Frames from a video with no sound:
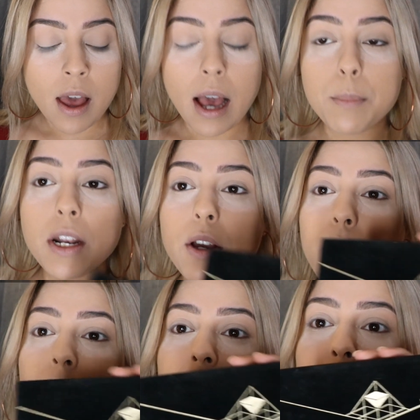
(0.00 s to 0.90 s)
I'm going to go
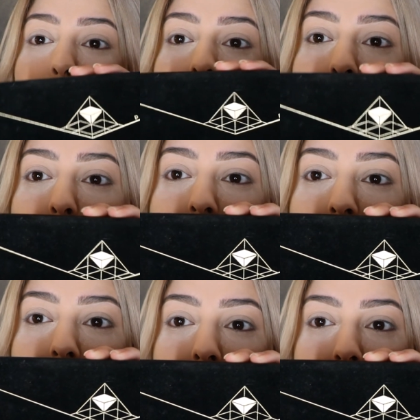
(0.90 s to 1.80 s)
ahead and be using
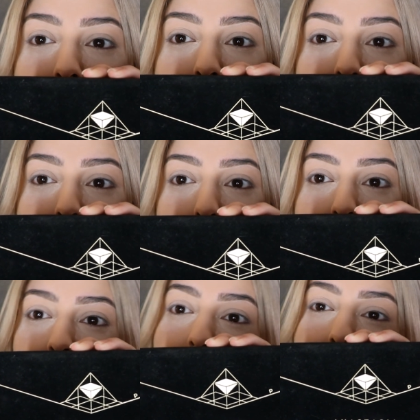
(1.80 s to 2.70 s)
the Anastasia
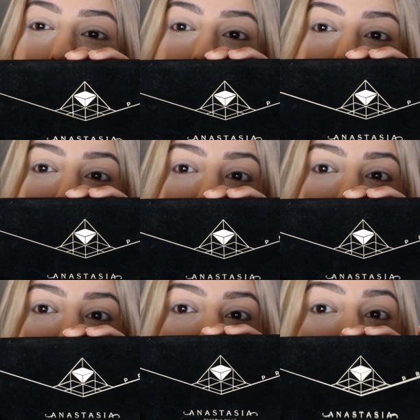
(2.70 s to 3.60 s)
Beverly Hills
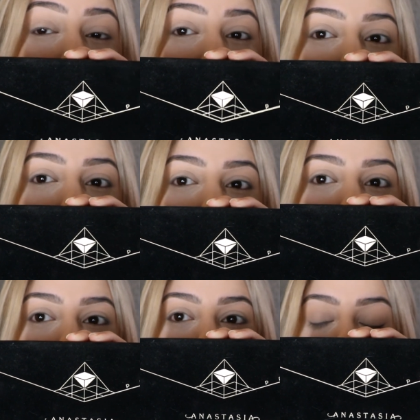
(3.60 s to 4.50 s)
Prism
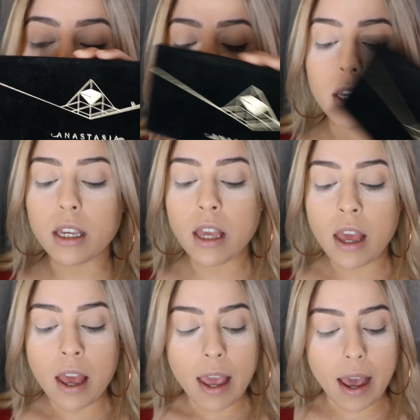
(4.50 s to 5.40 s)
palette initially,
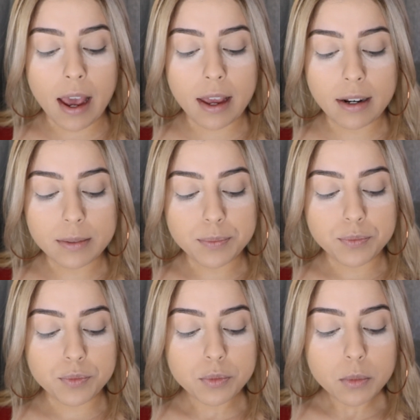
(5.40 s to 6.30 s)
and
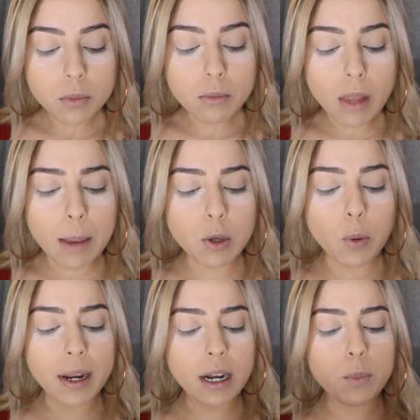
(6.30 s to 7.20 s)
I'm
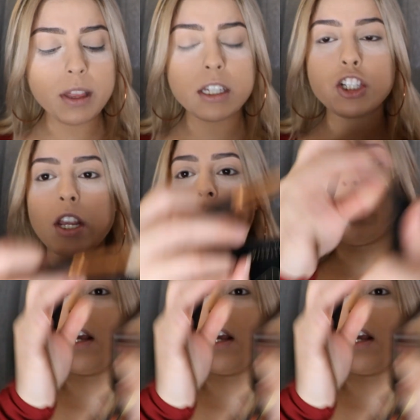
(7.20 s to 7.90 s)
going in with the shade